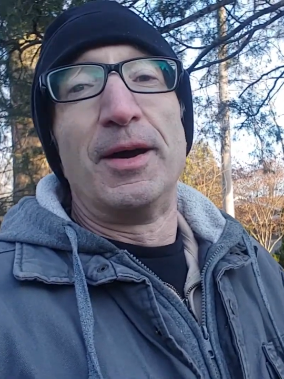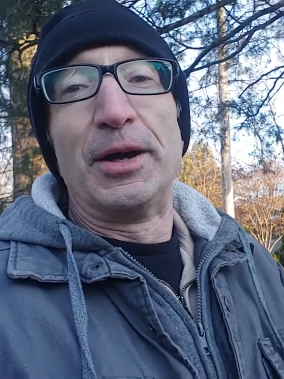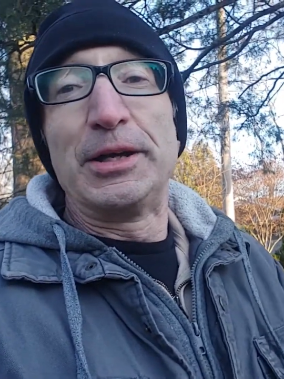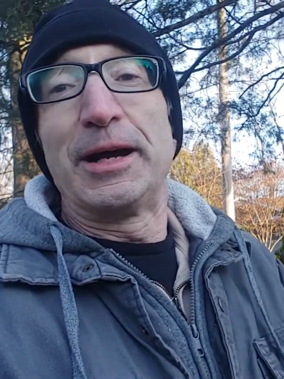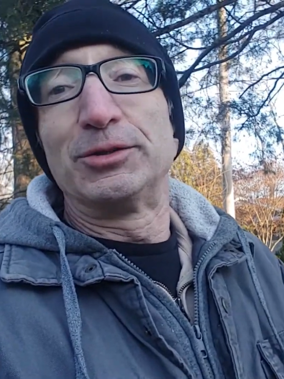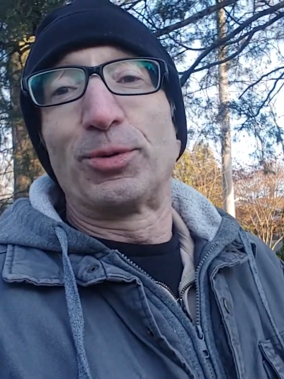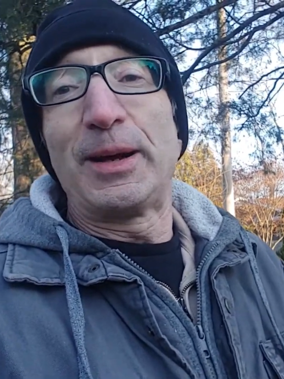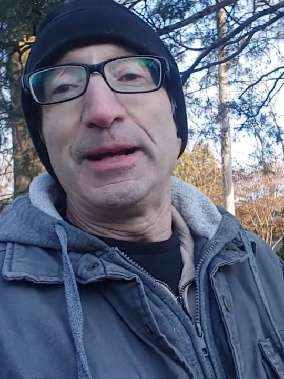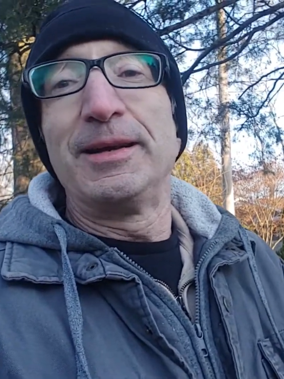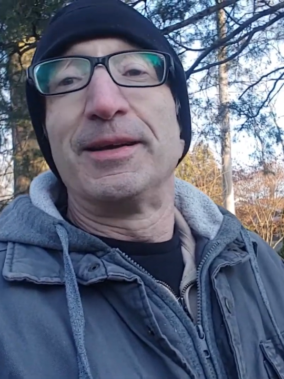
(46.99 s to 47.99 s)
You guys
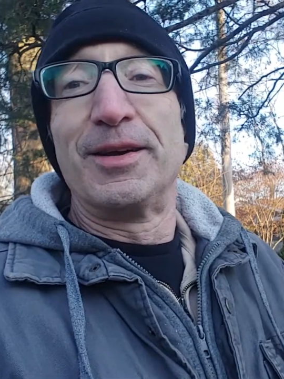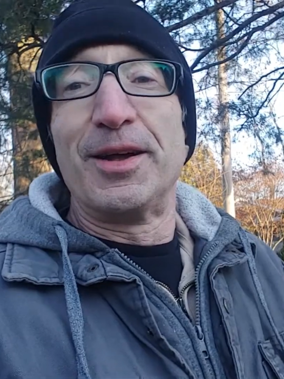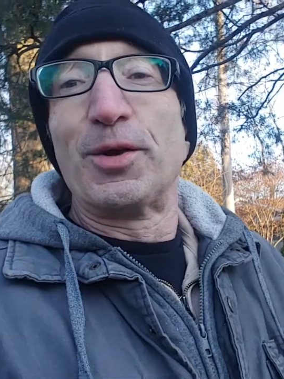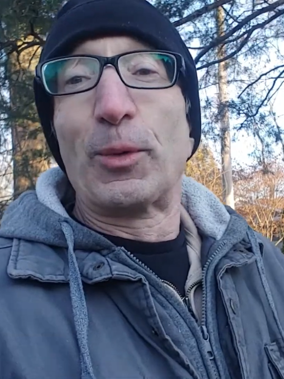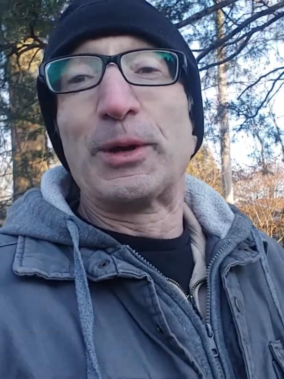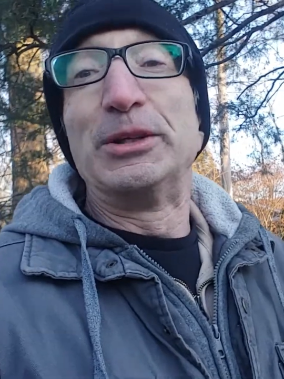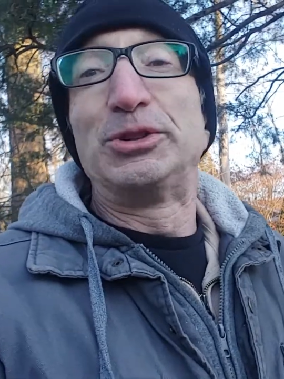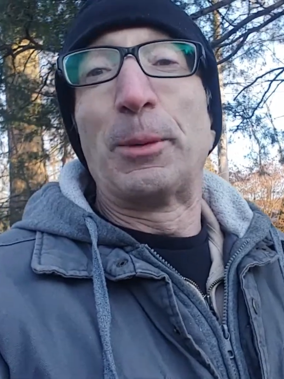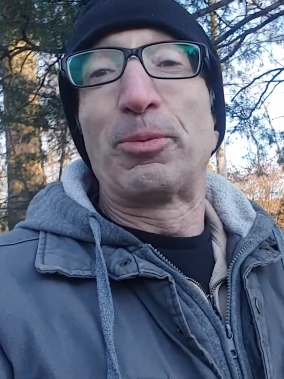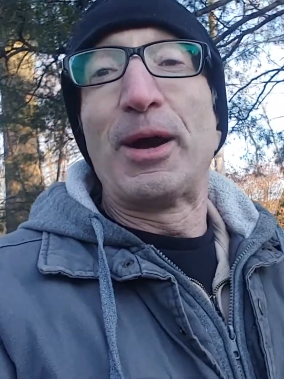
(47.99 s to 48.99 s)
ready? We're going to
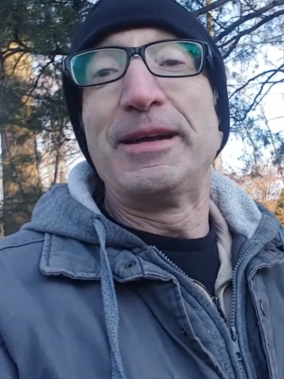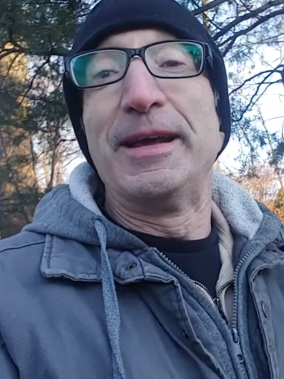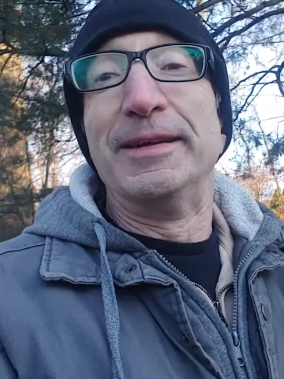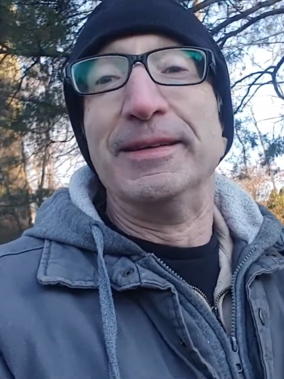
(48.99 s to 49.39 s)
jump right in.